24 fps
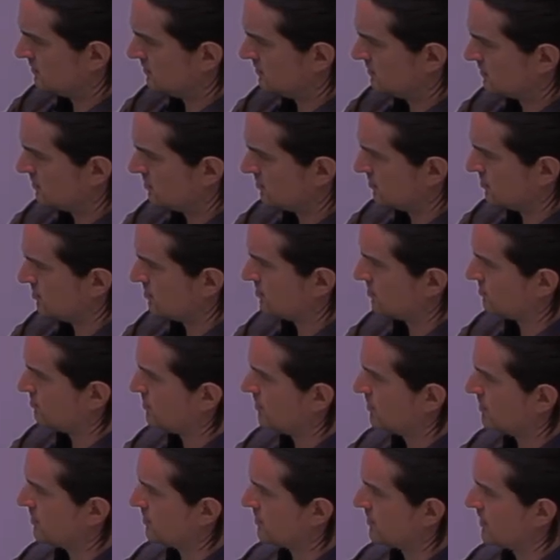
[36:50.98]
It's a little bit
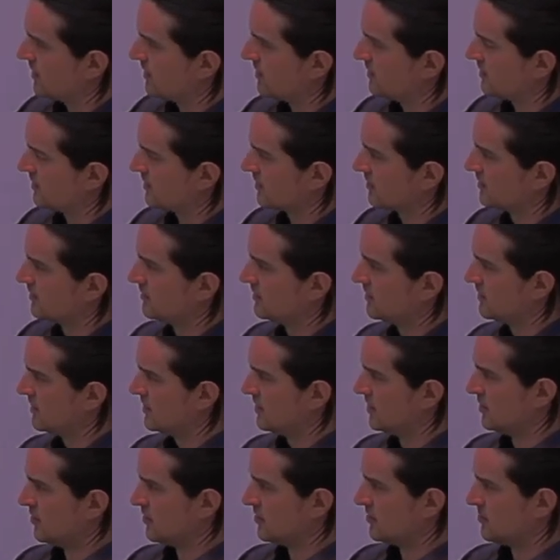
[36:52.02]
weird on the editing,
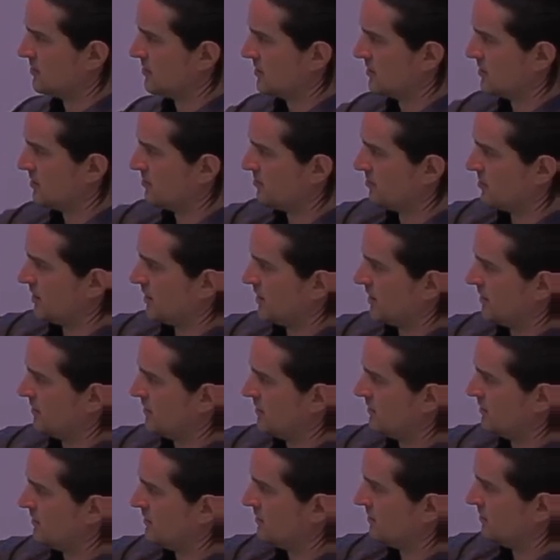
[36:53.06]

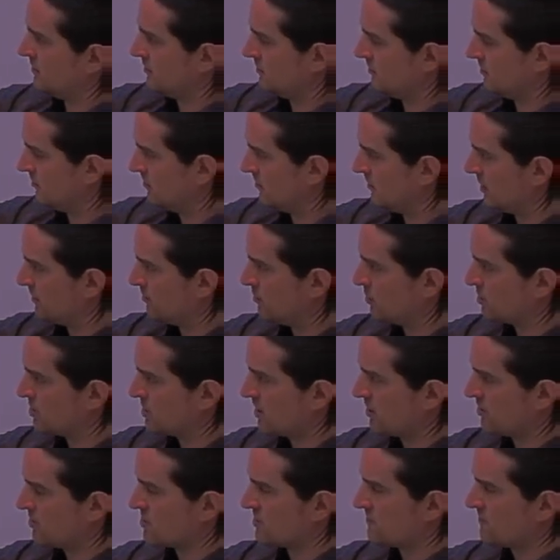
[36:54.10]
but they put
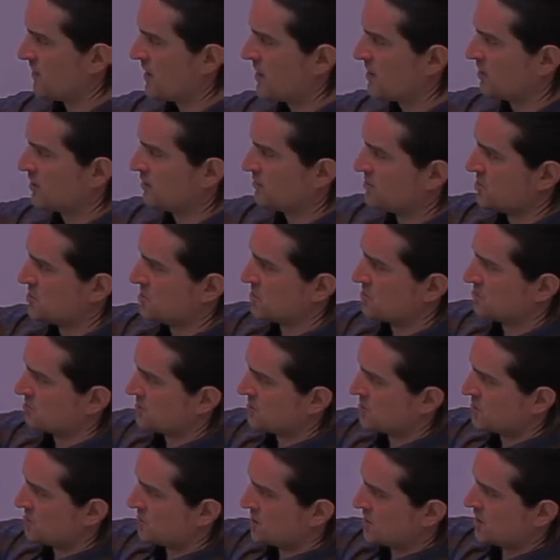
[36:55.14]
together this final images,
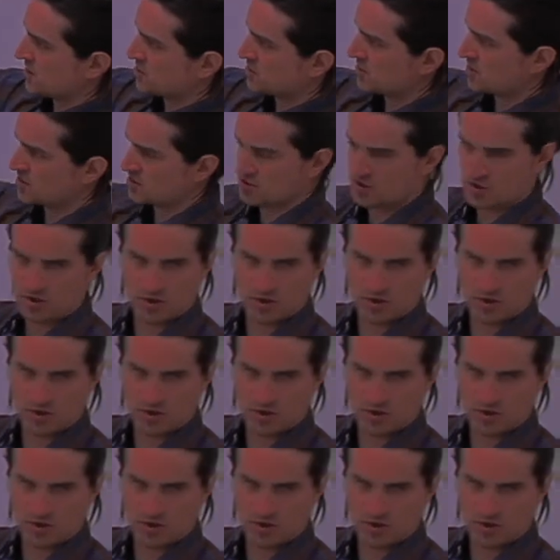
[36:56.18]
which essentially is an